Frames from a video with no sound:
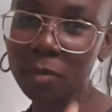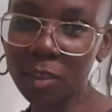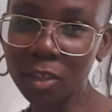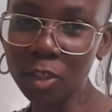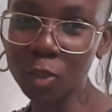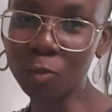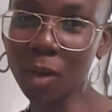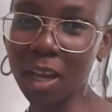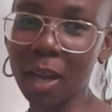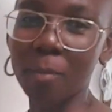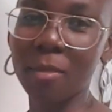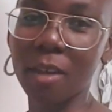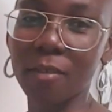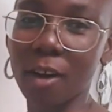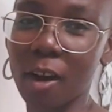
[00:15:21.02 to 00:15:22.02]
This is why
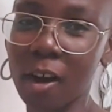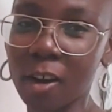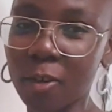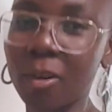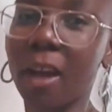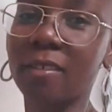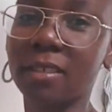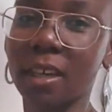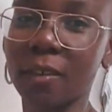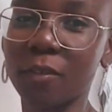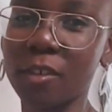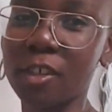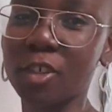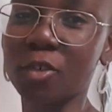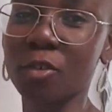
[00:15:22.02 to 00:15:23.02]
I'm never hungry after I
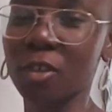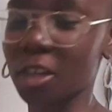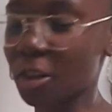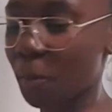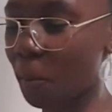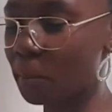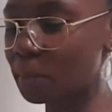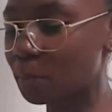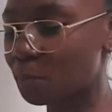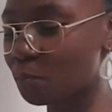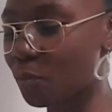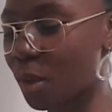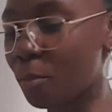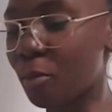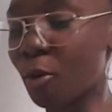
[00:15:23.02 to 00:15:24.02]
finish cooking,
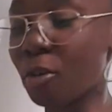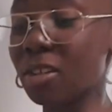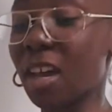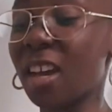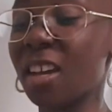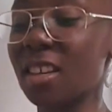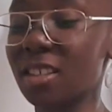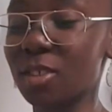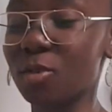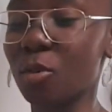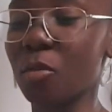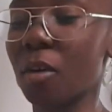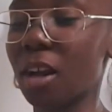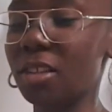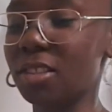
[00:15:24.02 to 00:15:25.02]
because I eat it
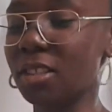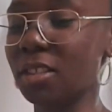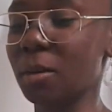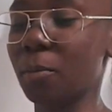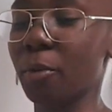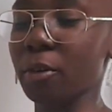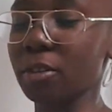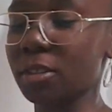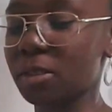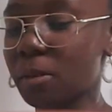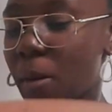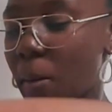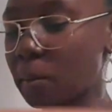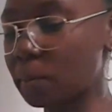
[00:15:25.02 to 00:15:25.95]
all while it's in the pot.